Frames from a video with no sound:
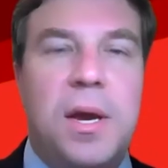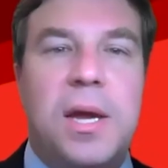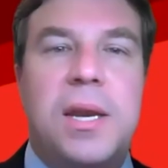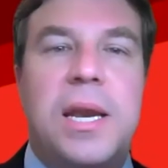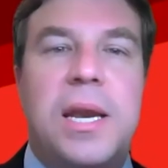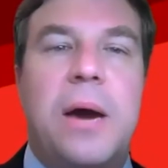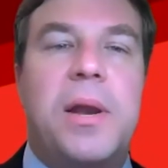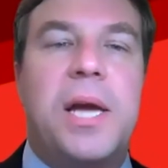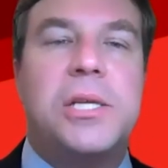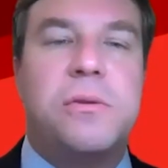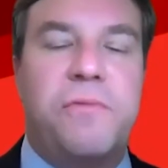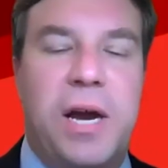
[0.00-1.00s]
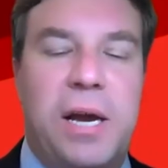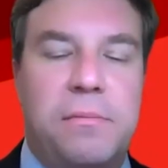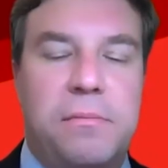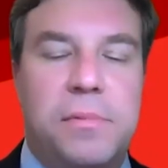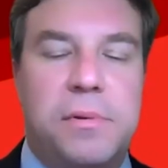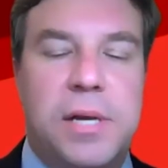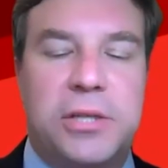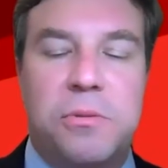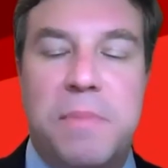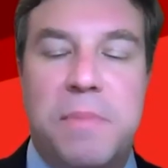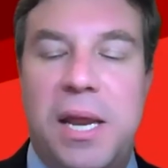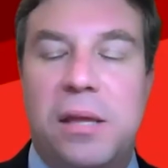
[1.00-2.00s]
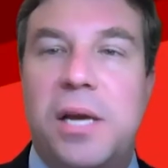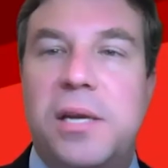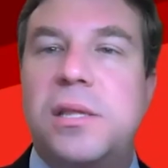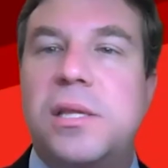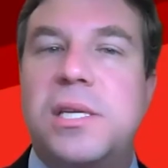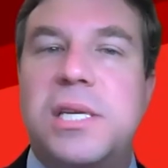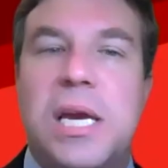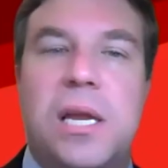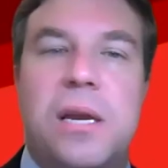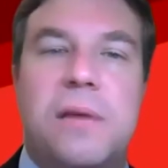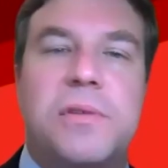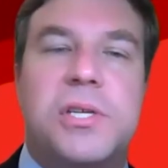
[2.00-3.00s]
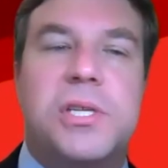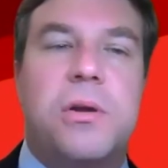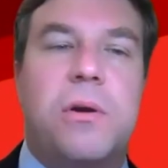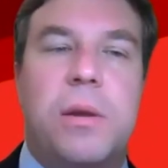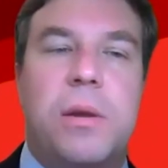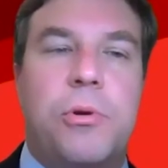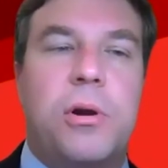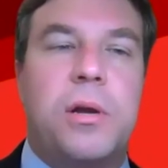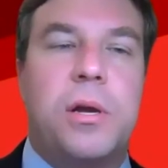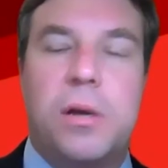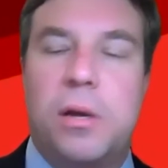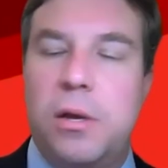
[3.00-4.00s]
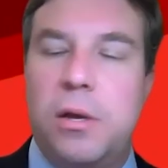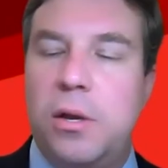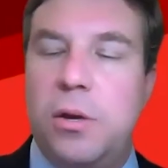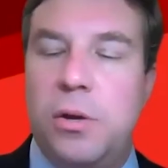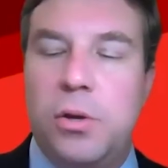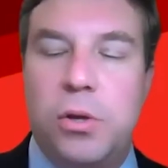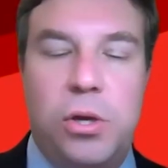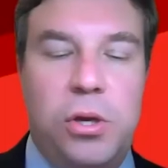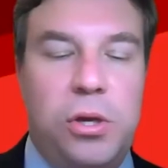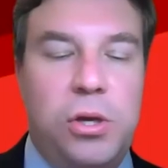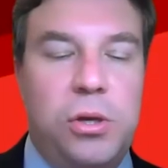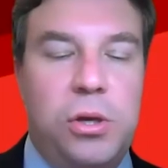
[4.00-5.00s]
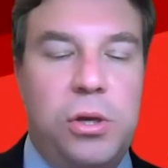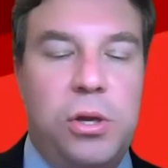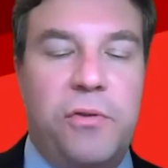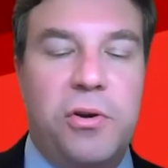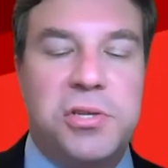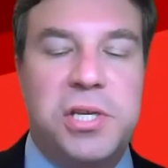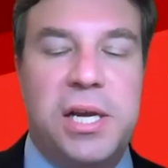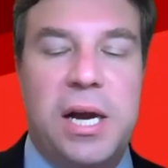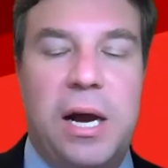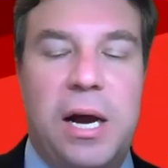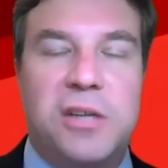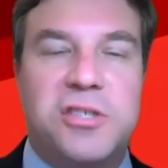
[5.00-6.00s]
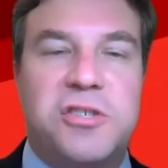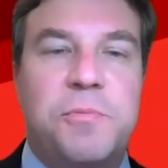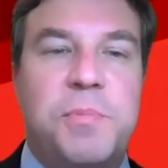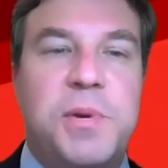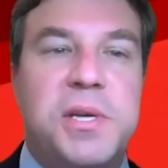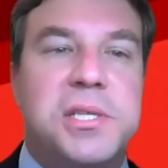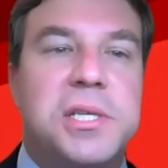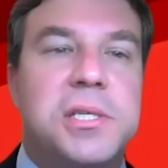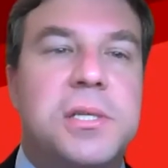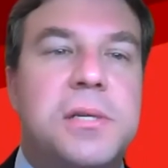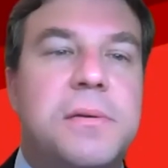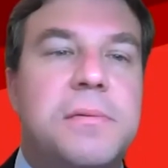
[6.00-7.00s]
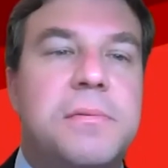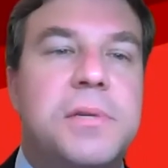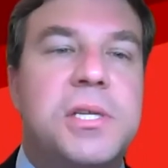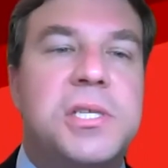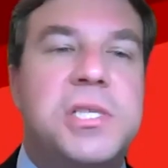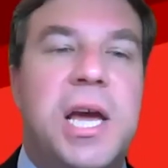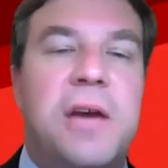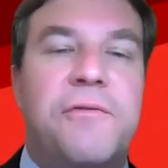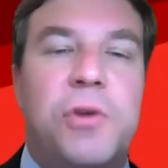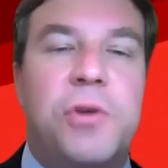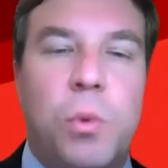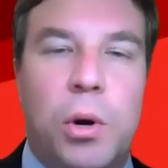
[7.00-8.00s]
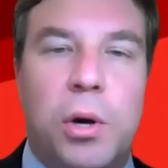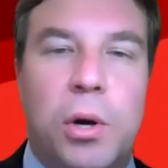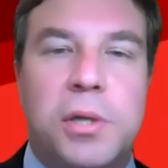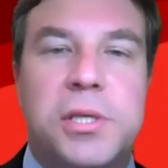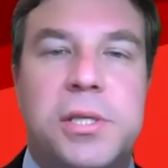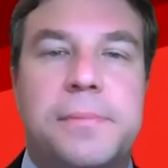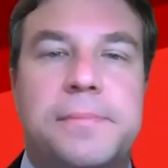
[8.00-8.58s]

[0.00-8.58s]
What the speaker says: Now I'd like to invite Dr. Manny London, the Dean of the Stony Brook University College of Business, to say a few words.